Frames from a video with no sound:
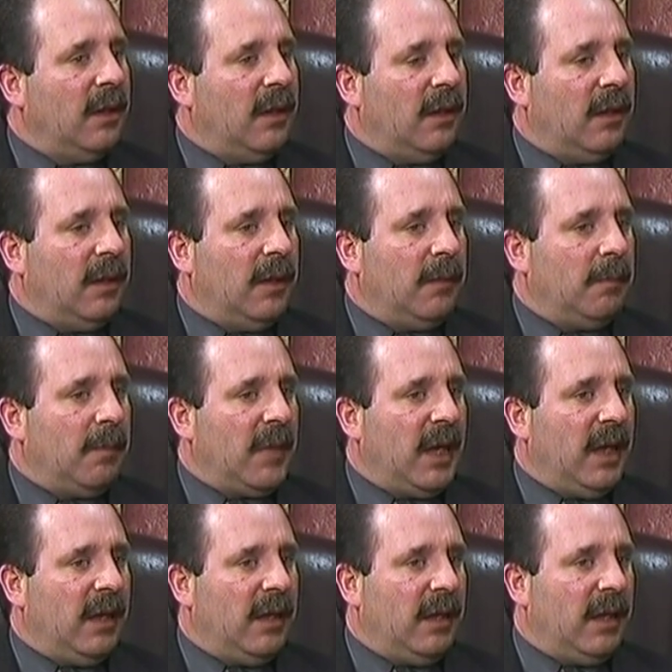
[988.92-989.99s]
and
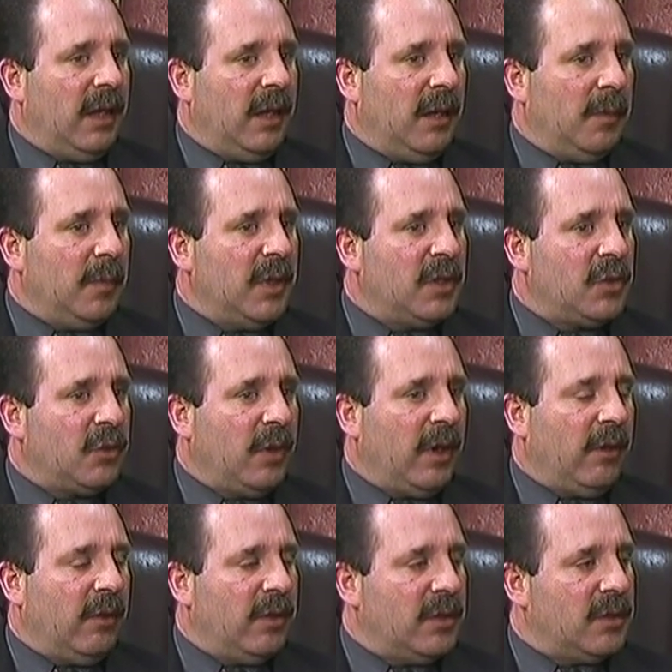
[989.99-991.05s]
an
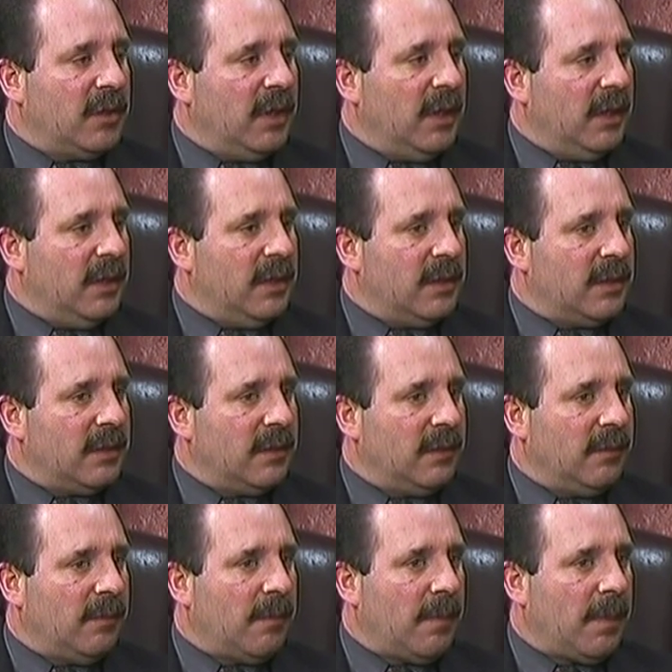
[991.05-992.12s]
administrator
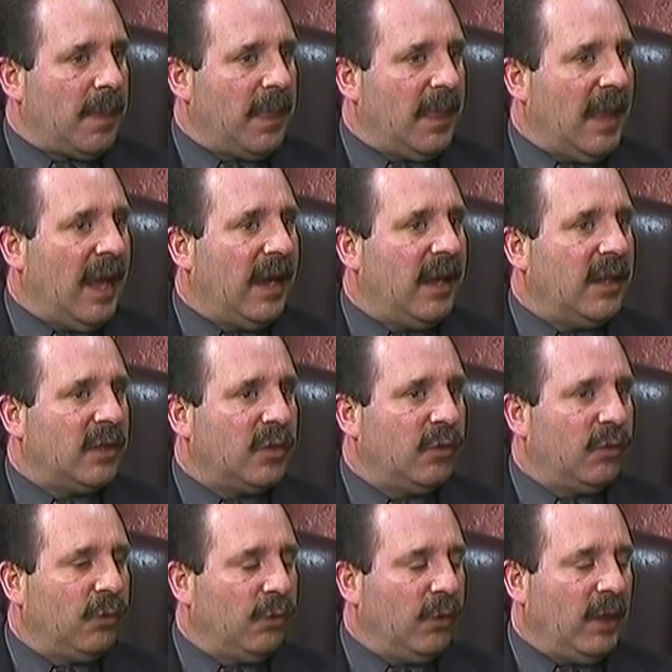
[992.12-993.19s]
is not as
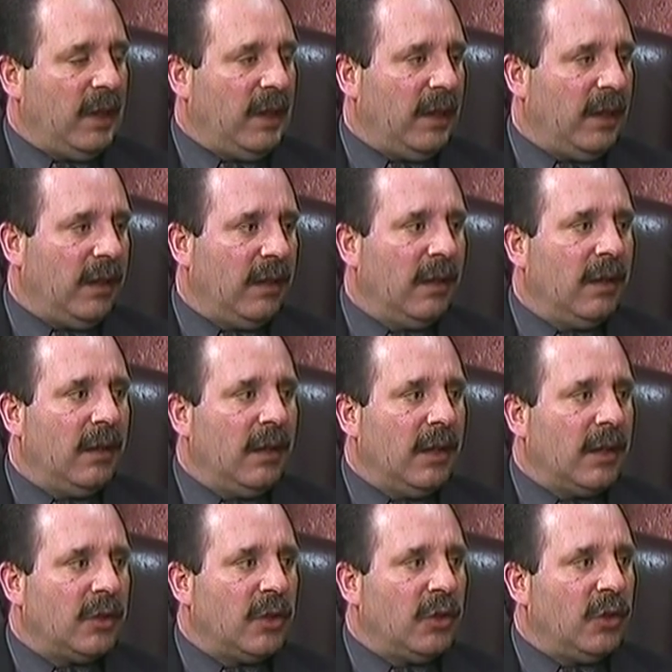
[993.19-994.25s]
free
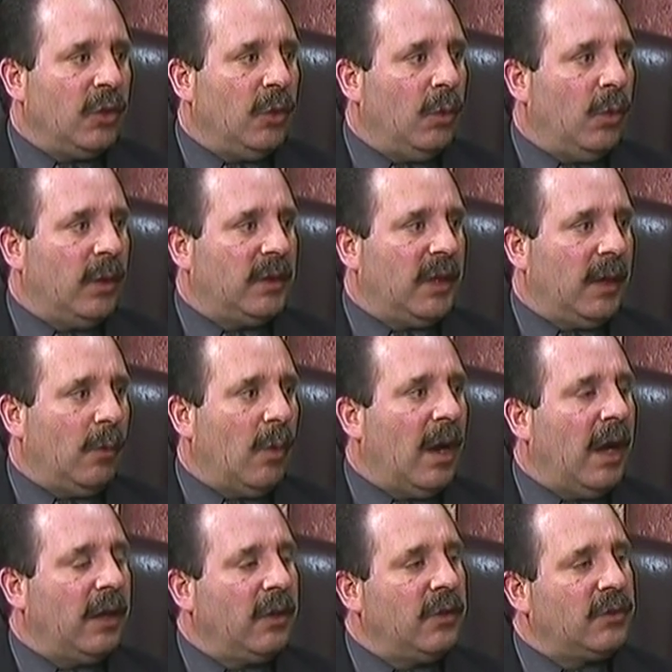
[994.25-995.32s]
to do what they
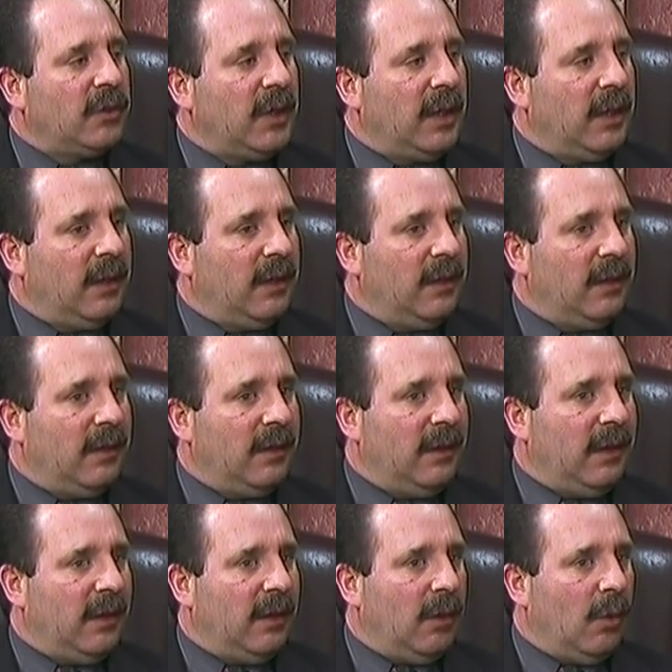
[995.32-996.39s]
want. Usually
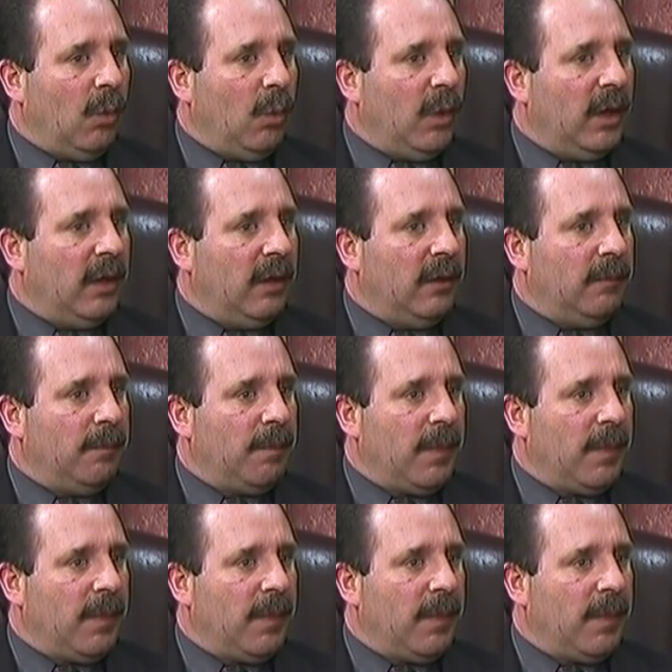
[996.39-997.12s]
in a will,